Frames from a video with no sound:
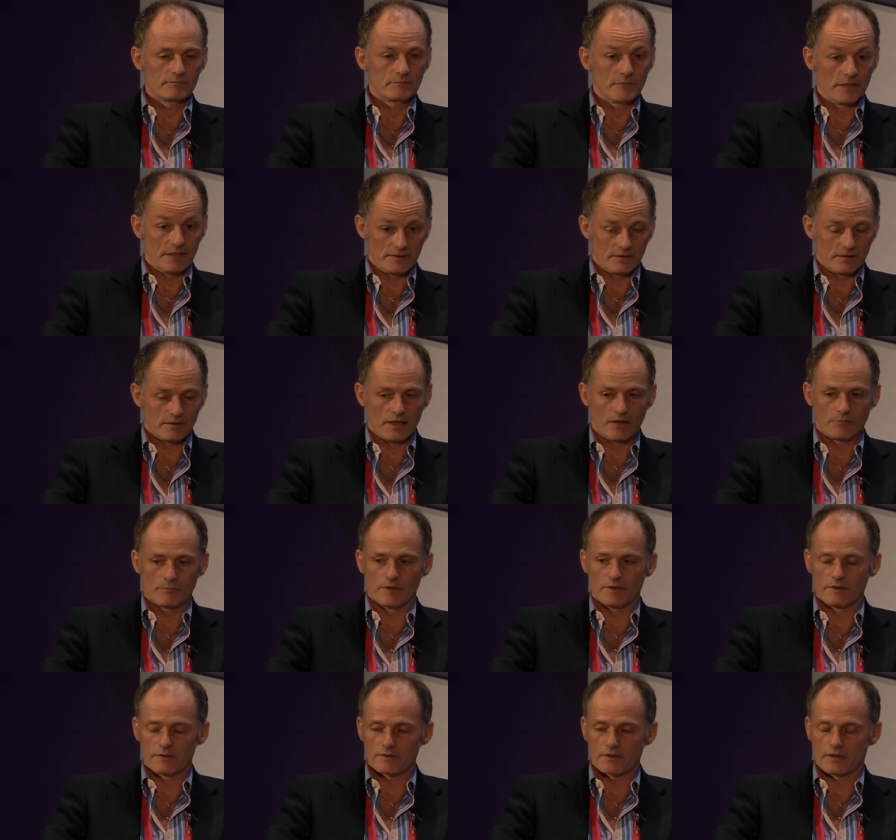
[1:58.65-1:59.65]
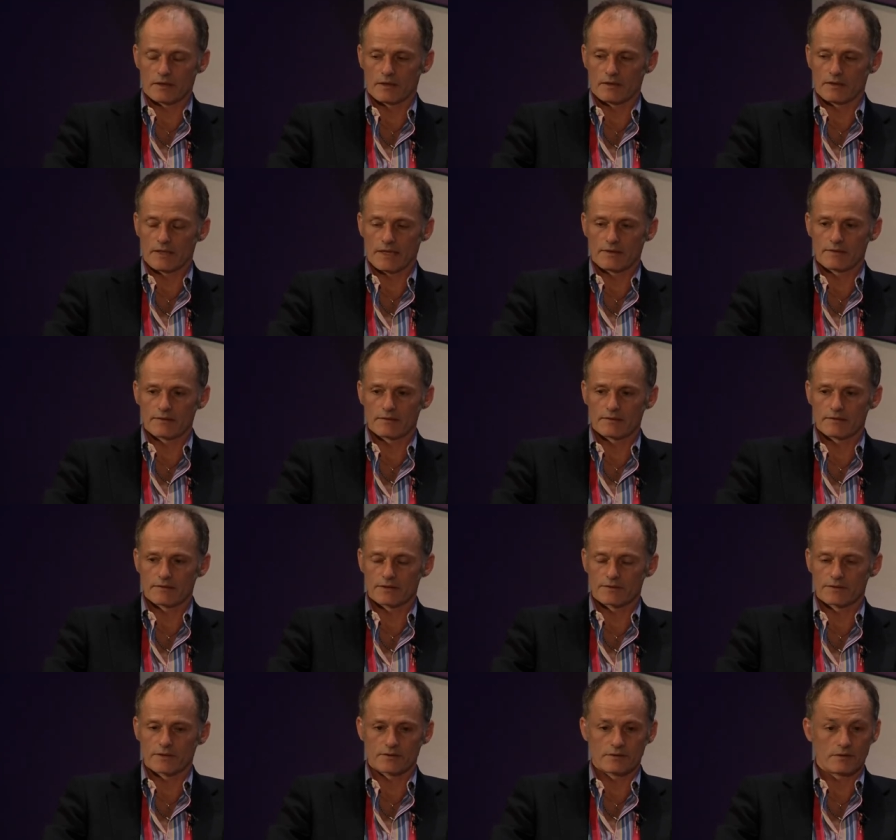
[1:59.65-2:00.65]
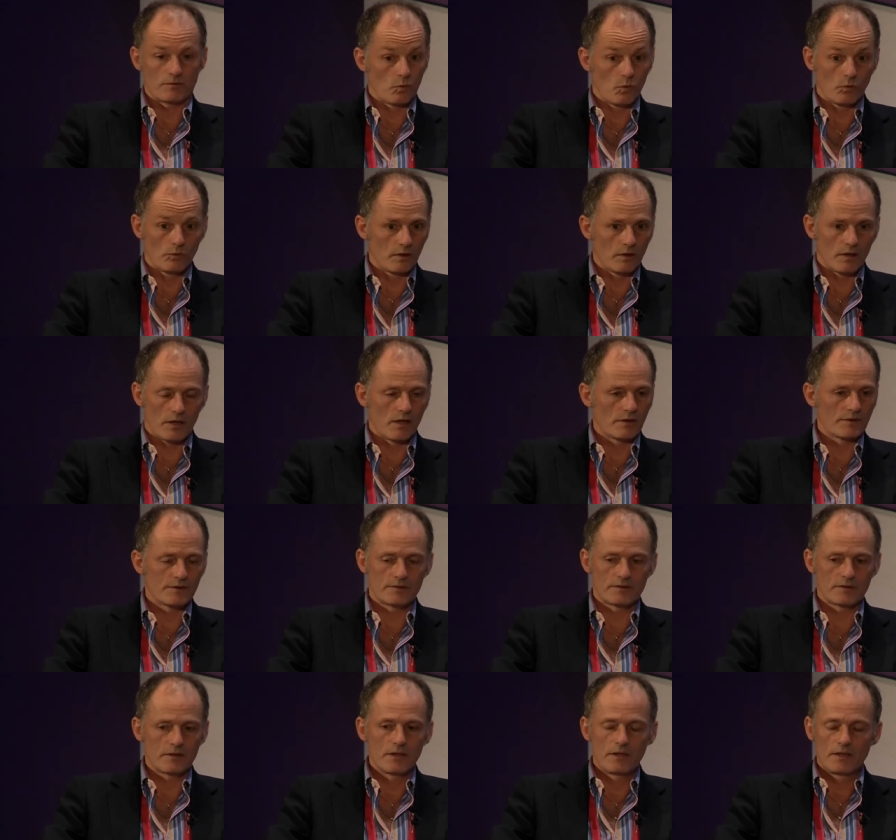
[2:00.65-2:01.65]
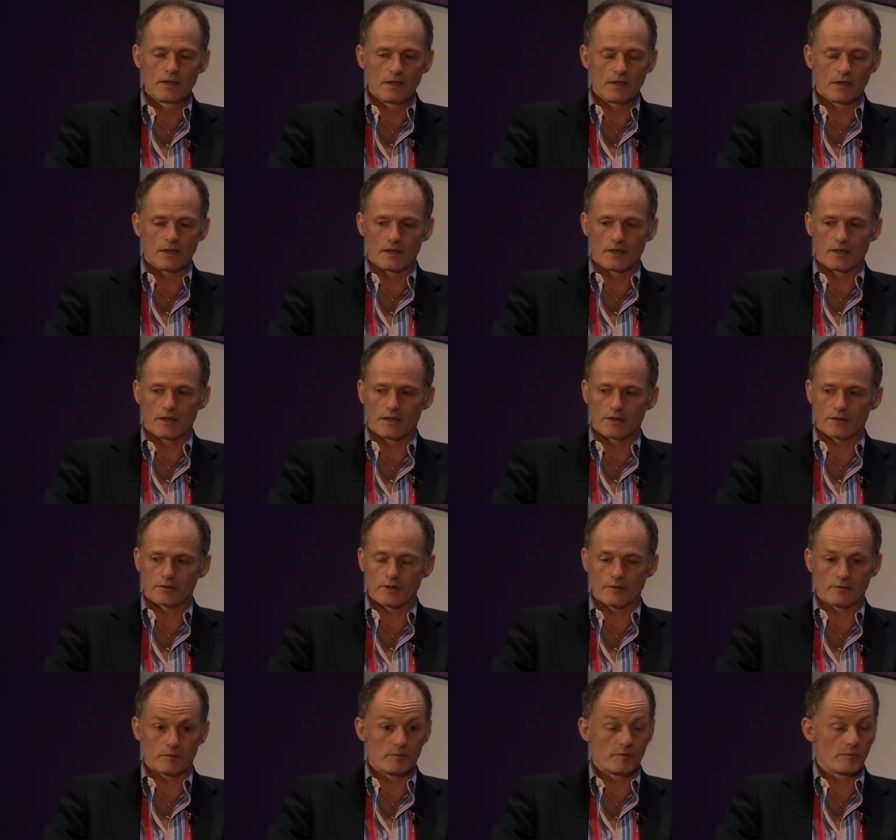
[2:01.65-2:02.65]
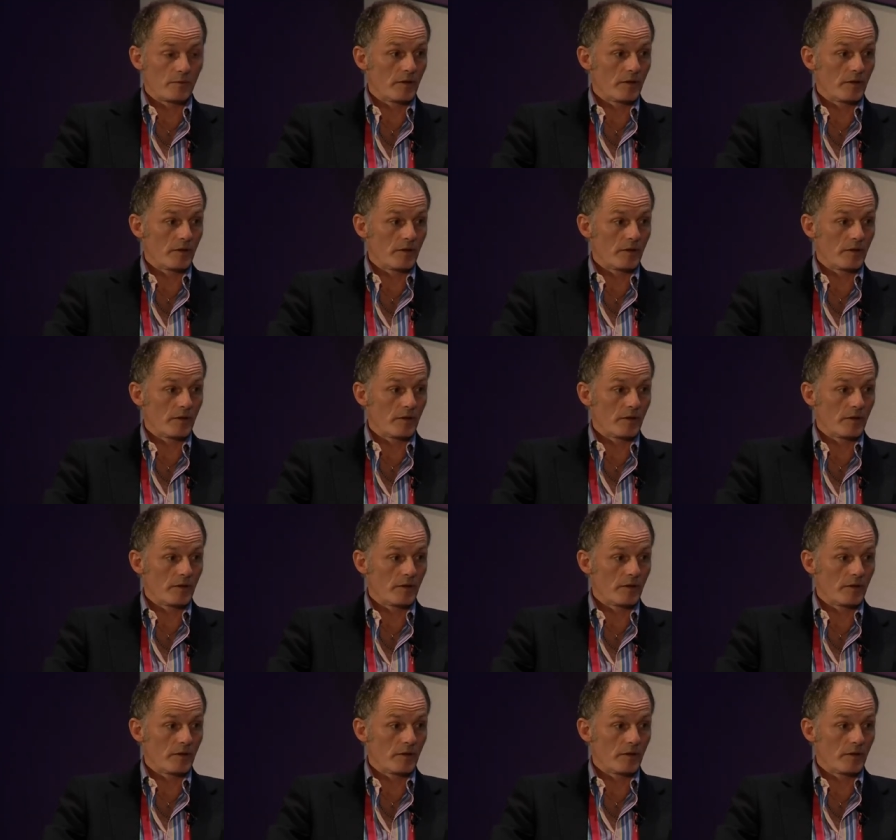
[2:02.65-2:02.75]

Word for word: It's a government-led uh, decision. All arts uh, credit community